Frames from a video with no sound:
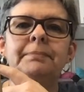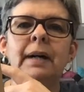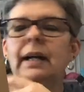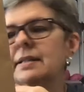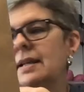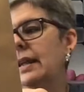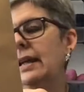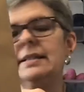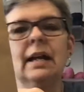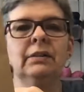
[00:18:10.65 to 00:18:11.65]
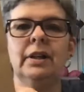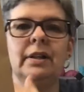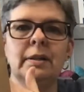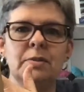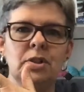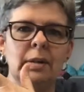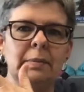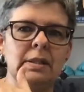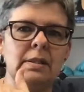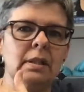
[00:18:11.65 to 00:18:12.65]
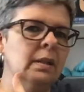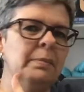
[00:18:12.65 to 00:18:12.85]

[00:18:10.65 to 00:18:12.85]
because I like downloading because you get them instantly,